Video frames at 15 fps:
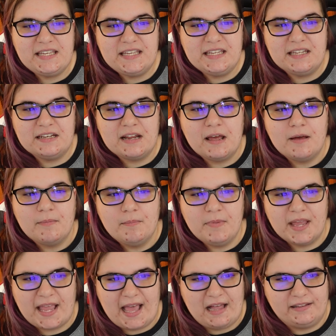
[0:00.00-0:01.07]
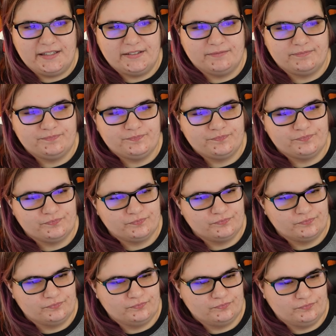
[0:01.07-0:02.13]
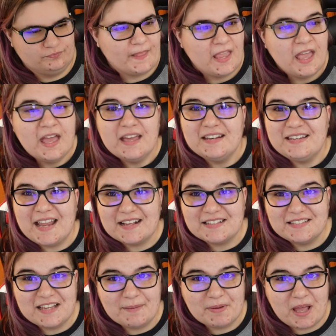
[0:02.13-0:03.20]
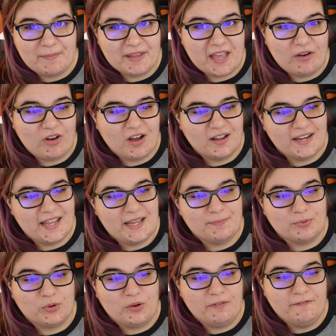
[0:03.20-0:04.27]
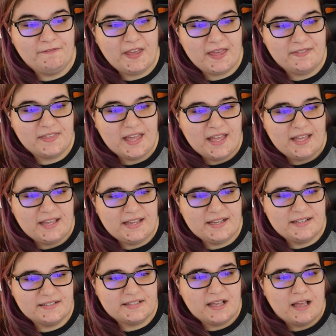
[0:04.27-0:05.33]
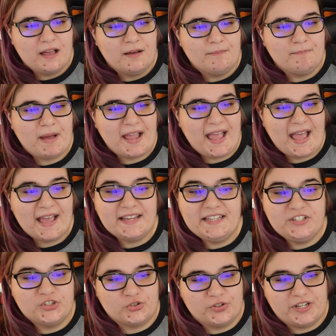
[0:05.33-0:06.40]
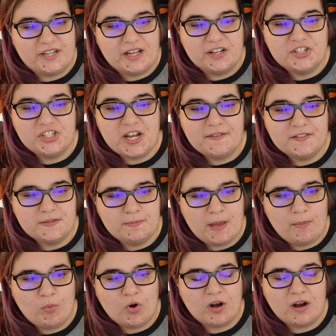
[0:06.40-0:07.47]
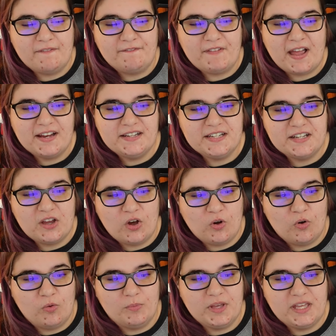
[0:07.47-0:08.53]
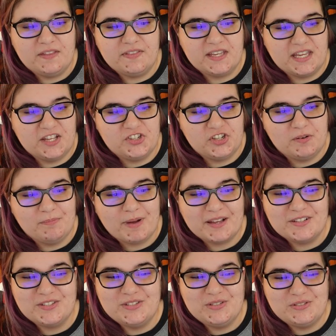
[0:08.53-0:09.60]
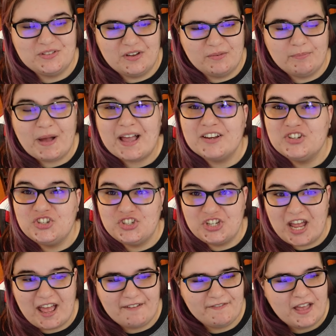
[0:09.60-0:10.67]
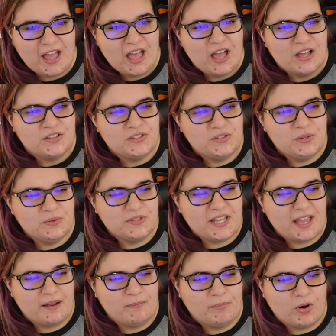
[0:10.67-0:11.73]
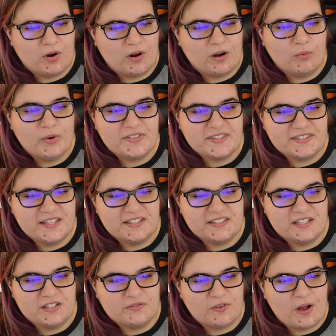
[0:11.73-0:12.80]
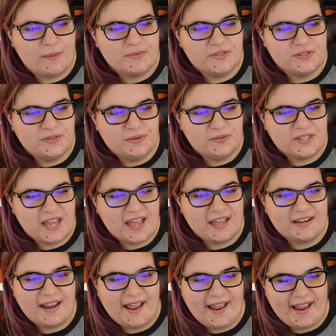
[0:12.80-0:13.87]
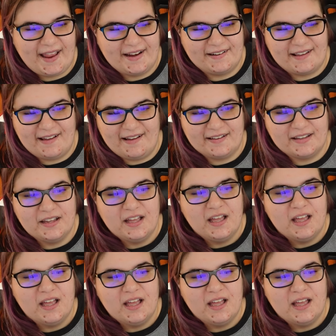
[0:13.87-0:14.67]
Ian McAllen. Next up coming out on April 5th is My Ackee Tree, A Chef's Memoir of Finding Home in the Kitchen by Chef Suzanne Barr with assistance from Suzanne Hancock.